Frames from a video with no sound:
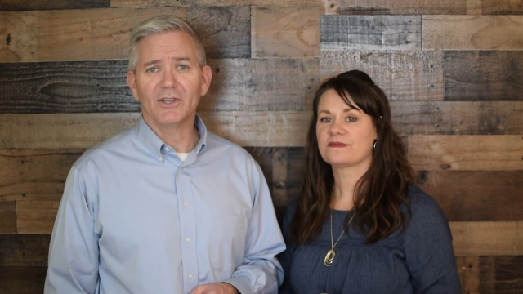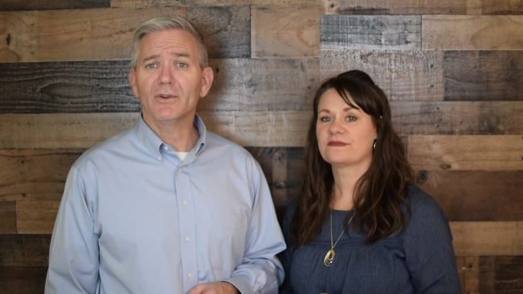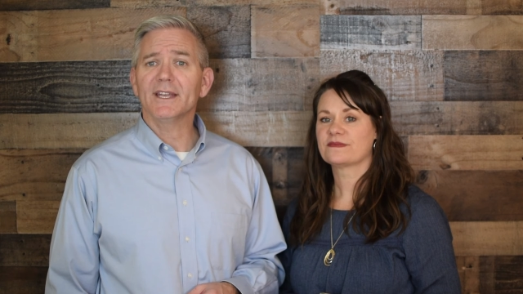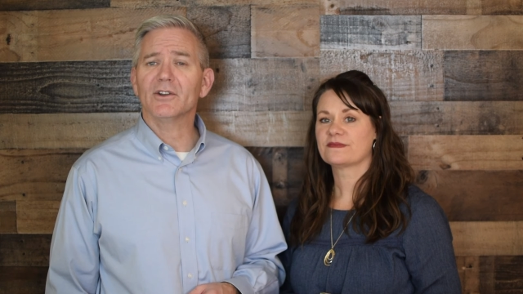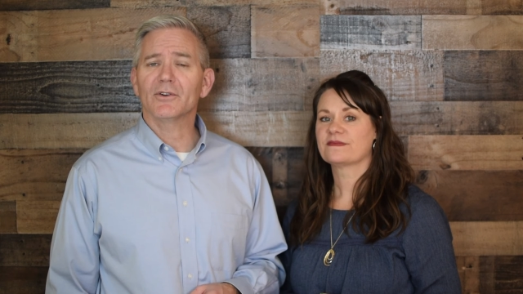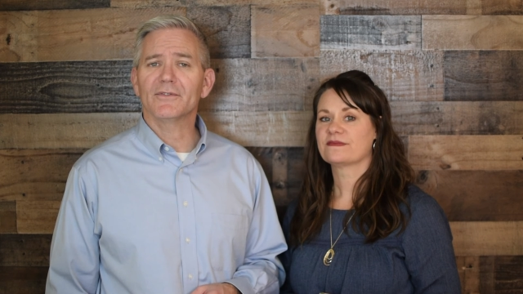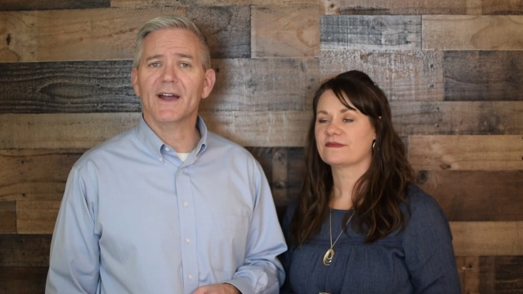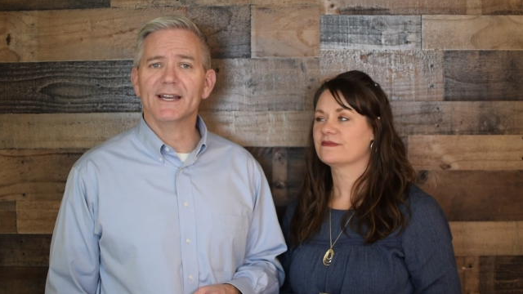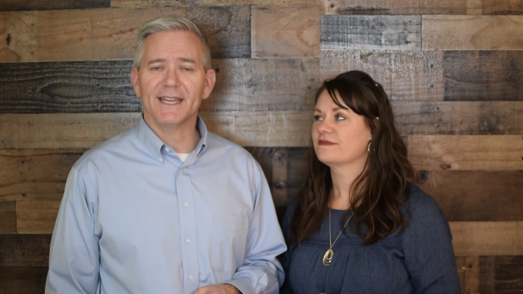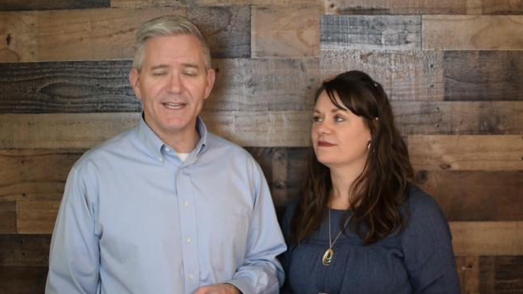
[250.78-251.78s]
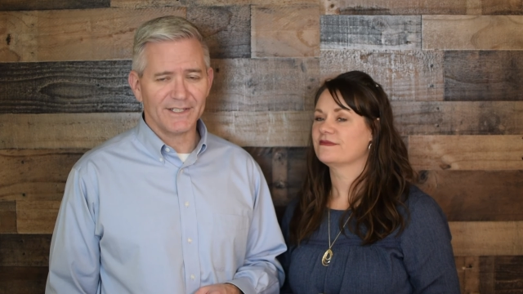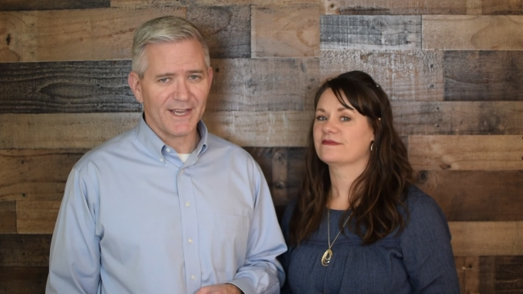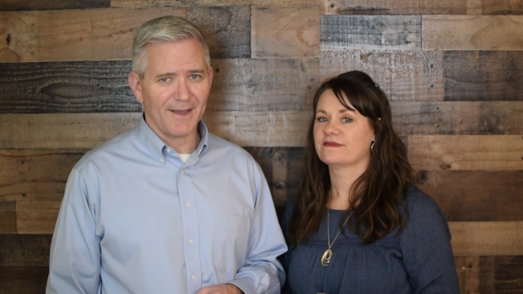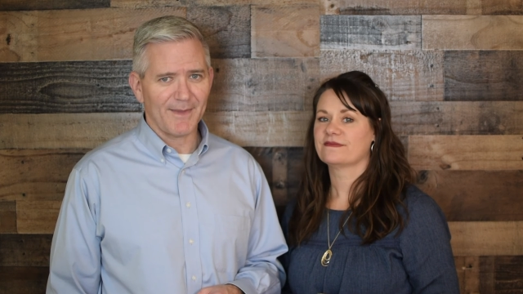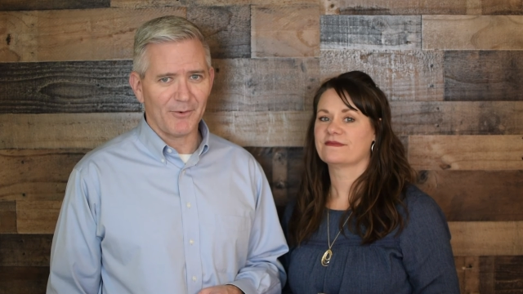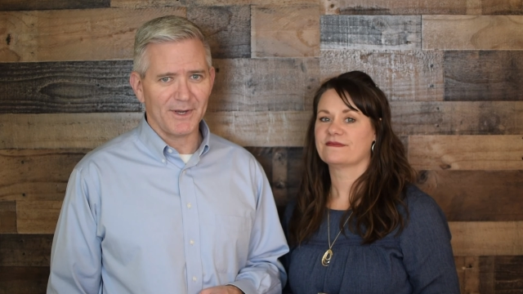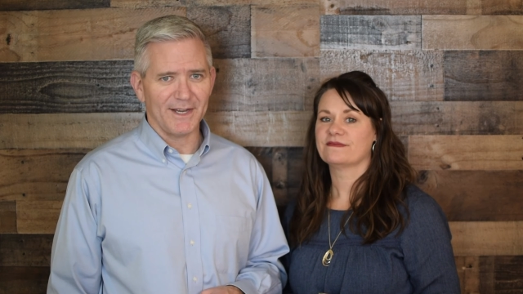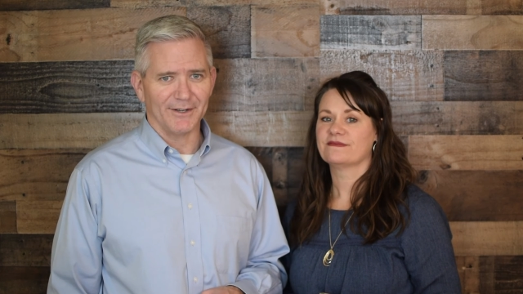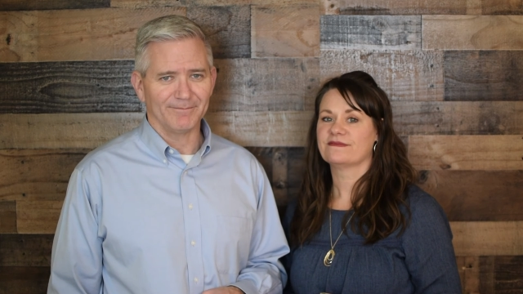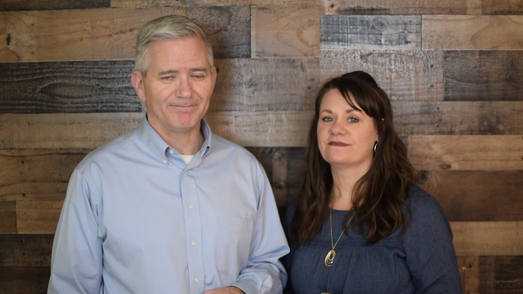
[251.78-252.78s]
Speaker 1: you'll get notified each time that we
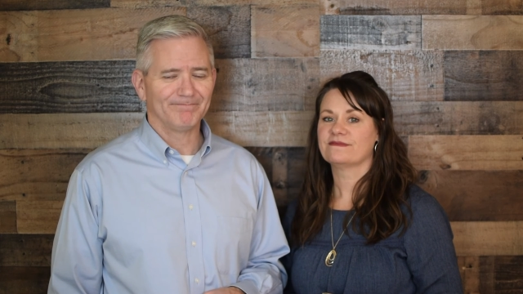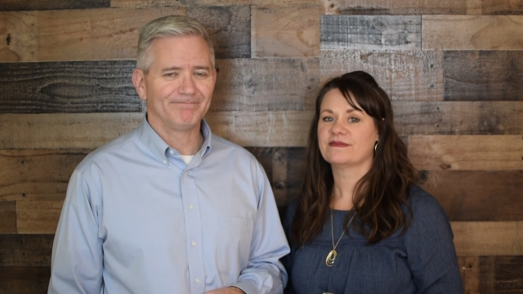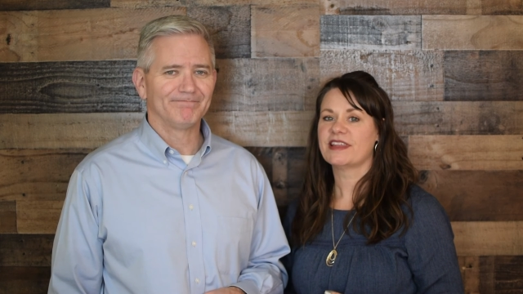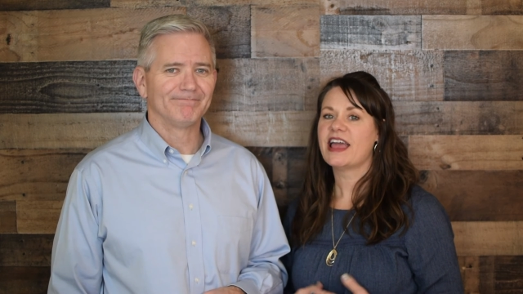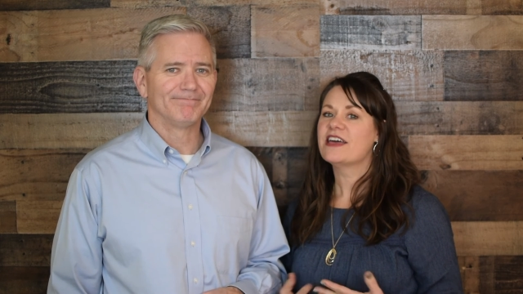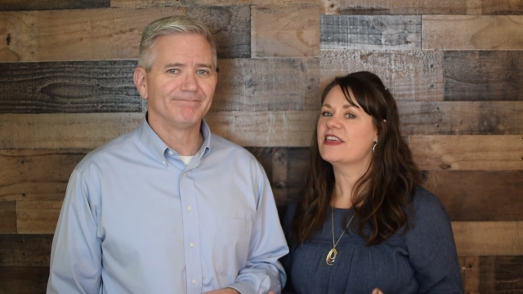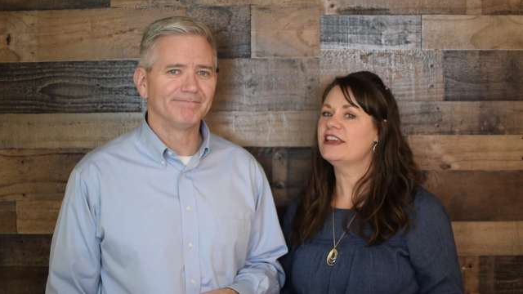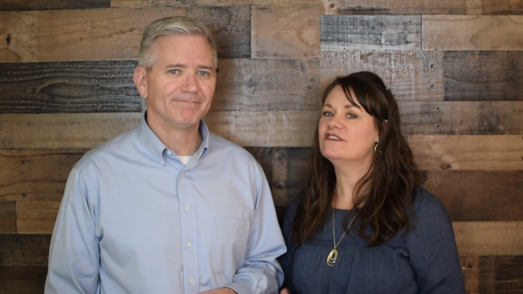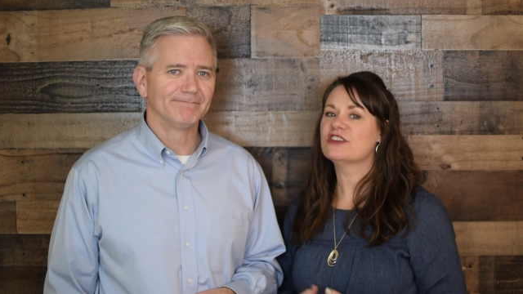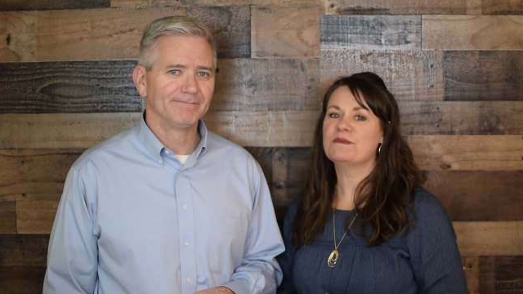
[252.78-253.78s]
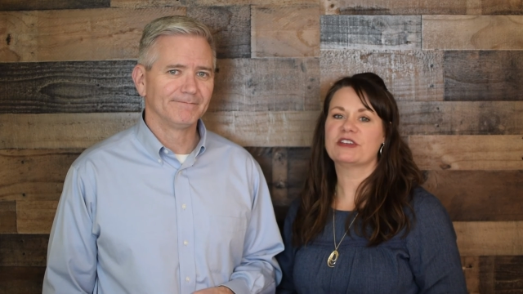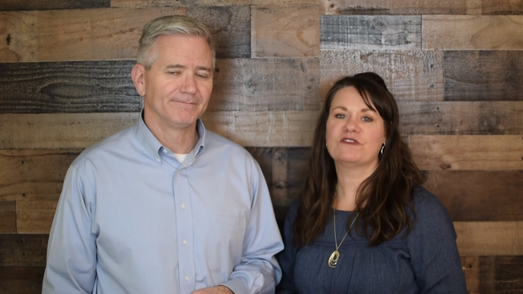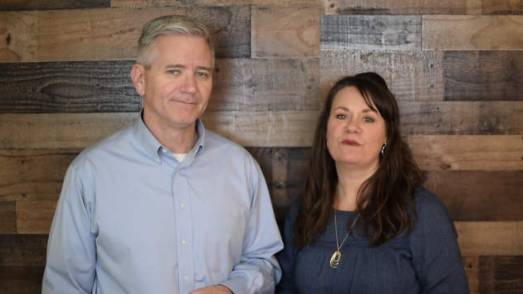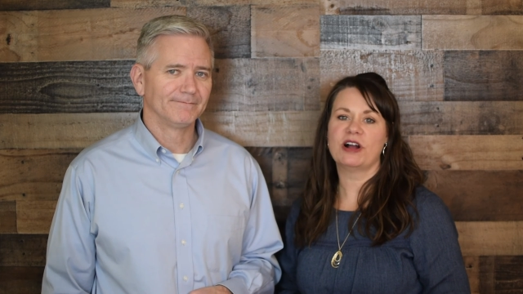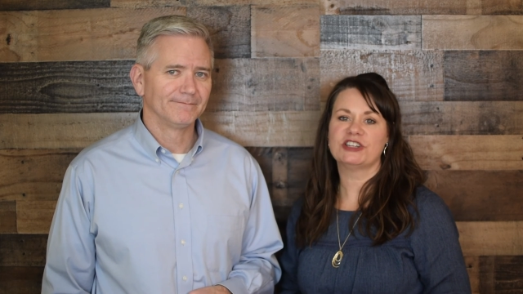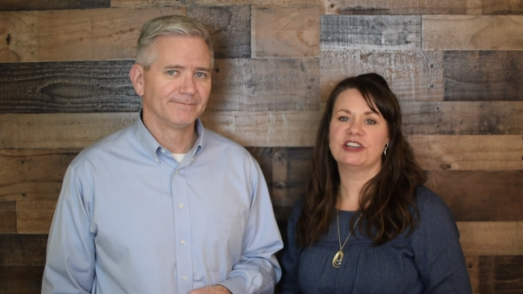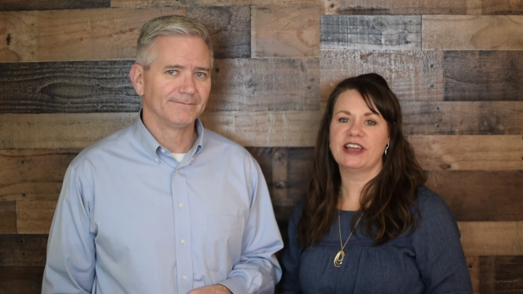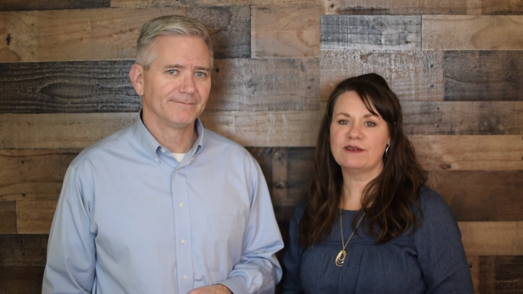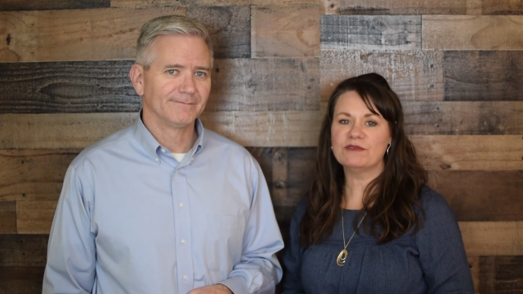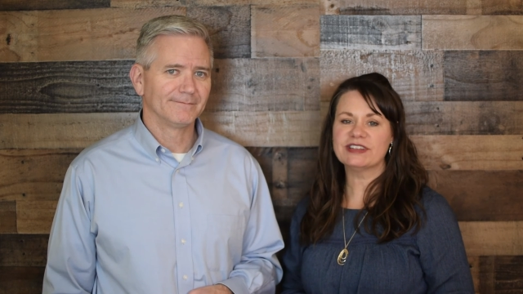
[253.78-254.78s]
do.
Speaker 2: Thank you so much for watching,
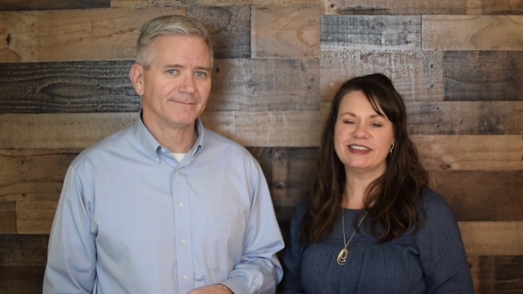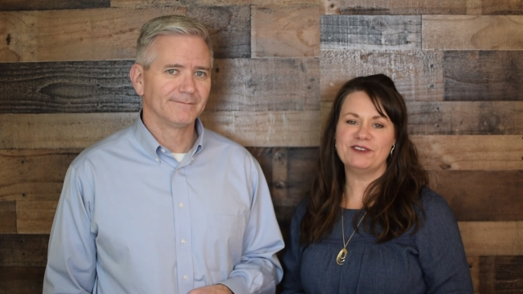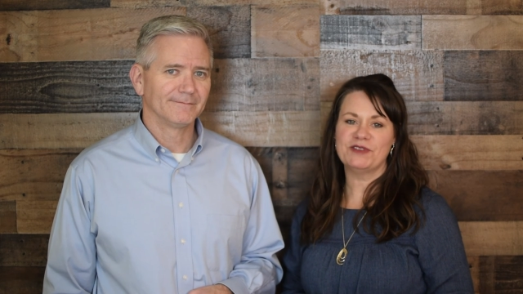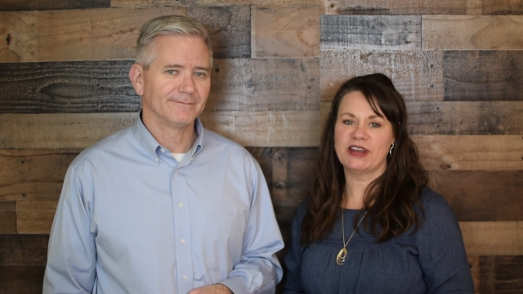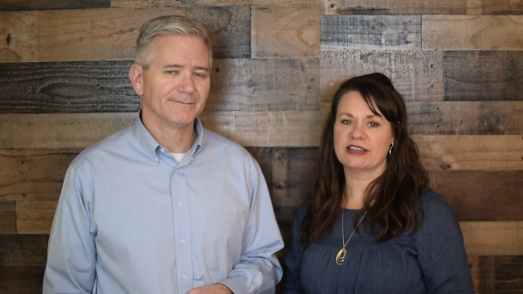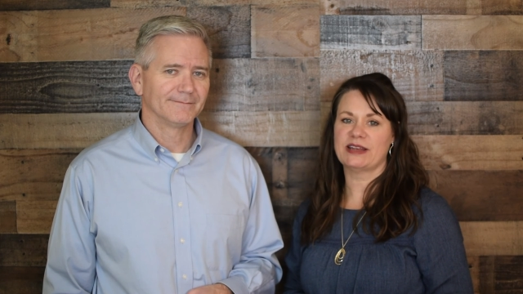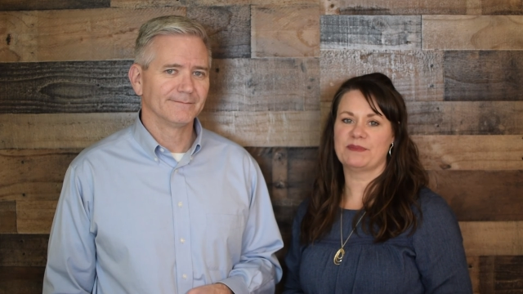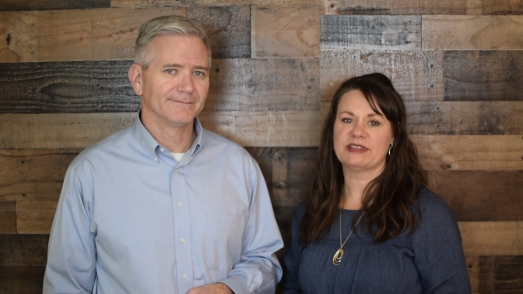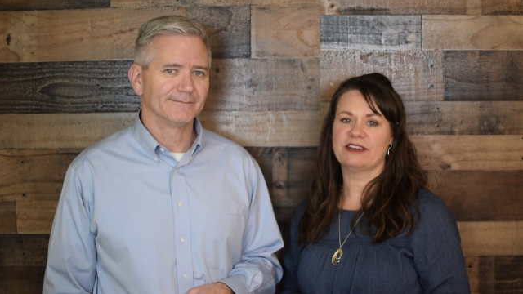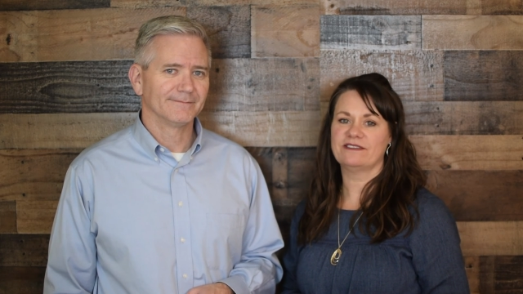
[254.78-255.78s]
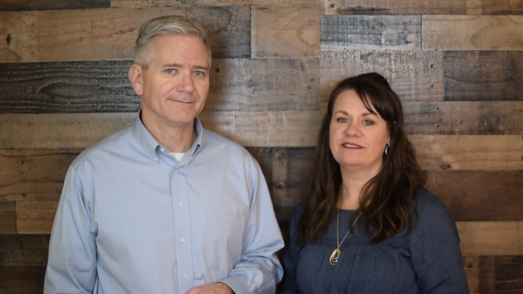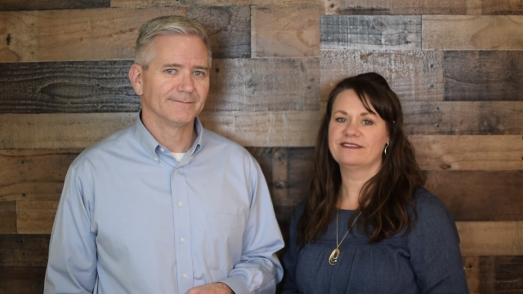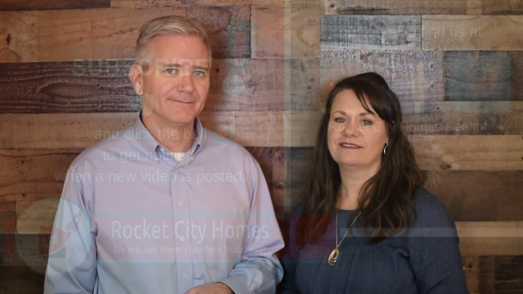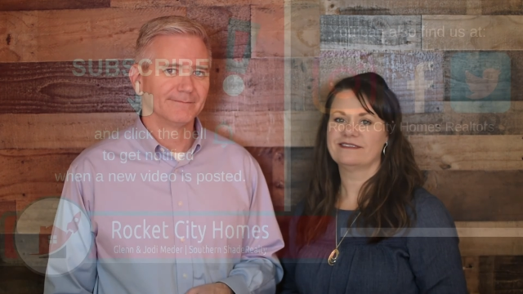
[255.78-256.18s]
and we'll see you in the next episode.